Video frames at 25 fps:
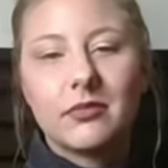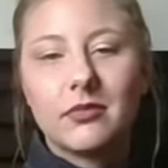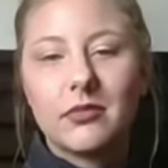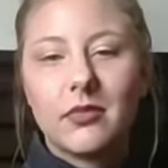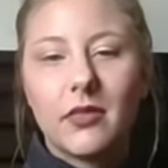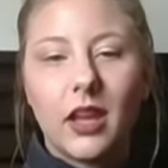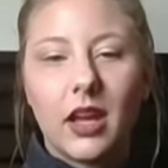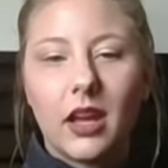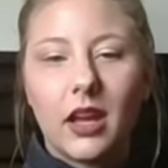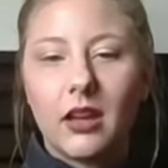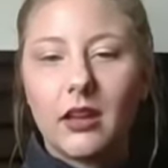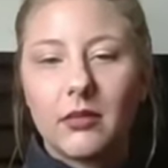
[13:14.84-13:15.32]

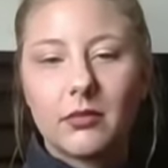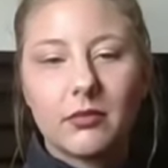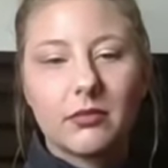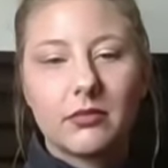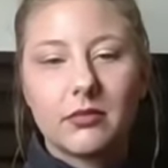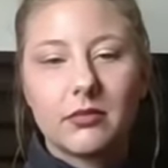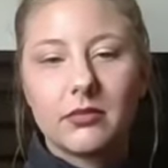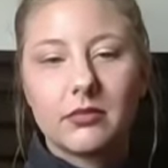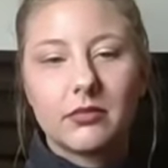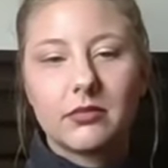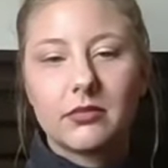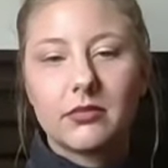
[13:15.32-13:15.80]
like,
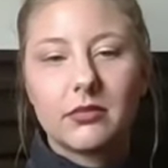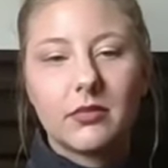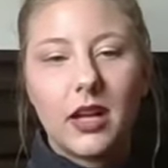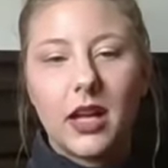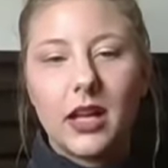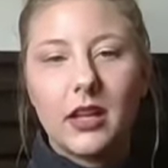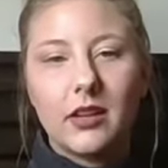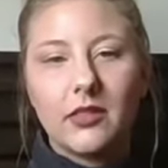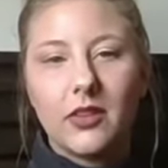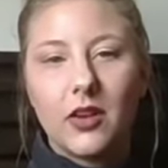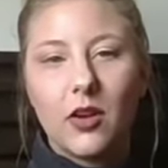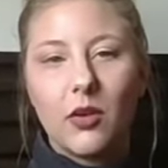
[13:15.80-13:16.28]

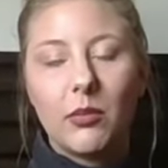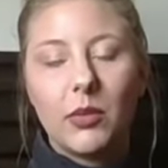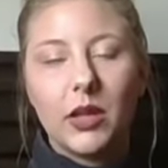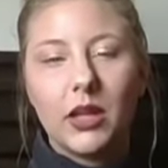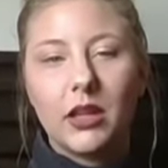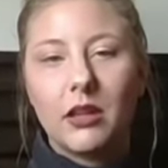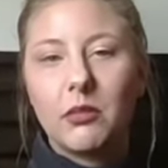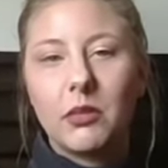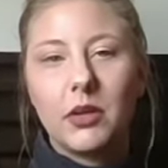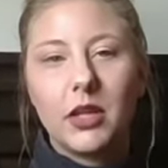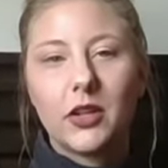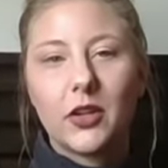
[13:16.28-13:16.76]
I don't know,
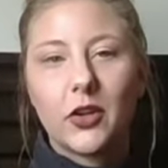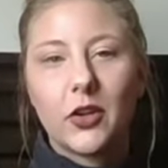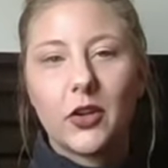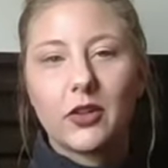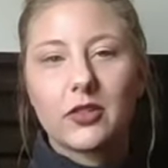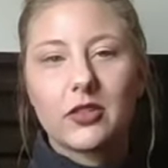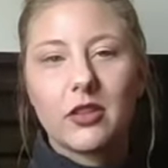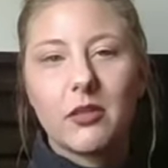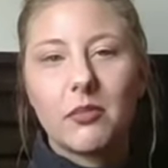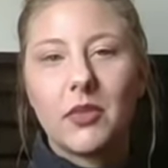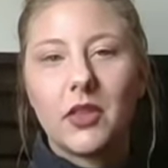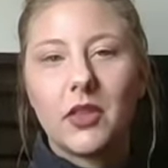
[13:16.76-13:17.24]
millimeter or
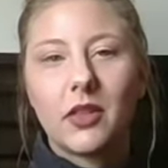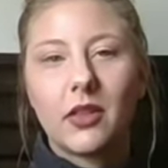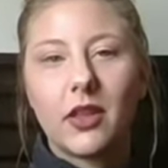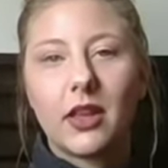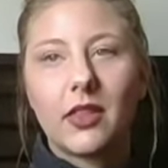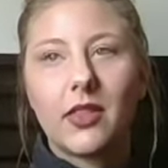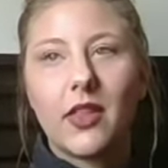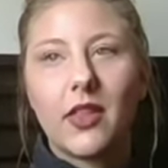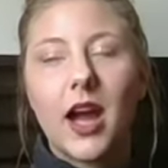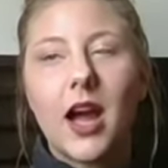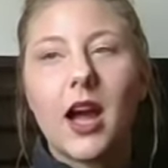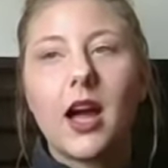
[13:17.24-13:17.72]
something
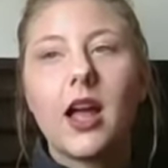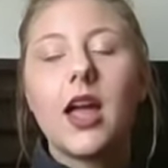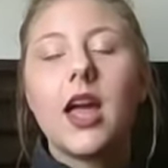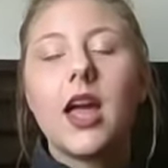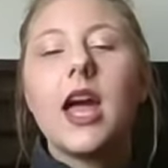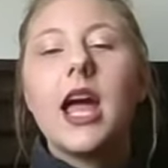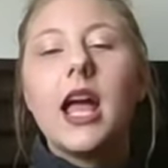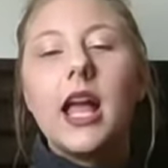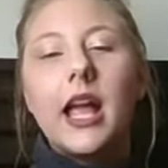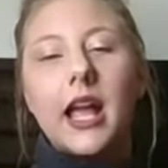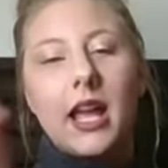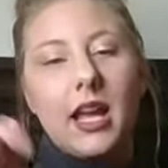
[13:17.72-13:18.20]
like that,
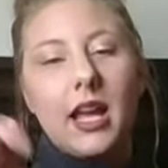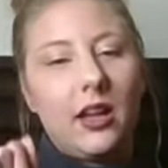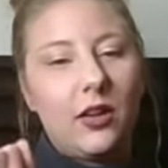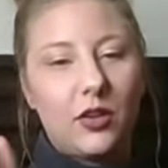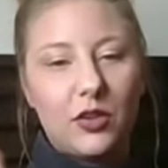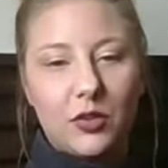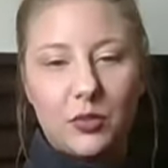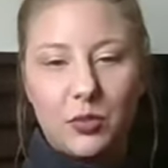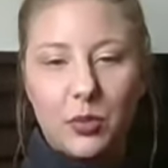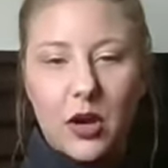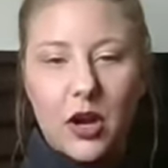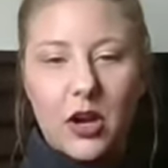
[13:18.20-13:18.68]

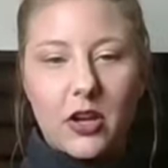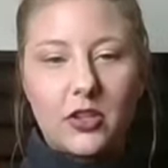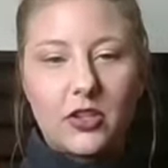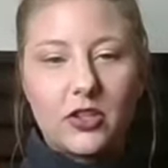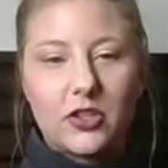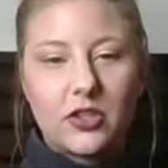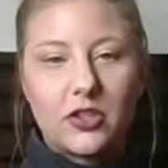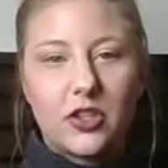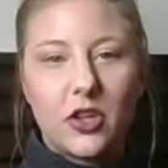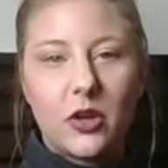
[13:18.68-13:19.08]
angled brush.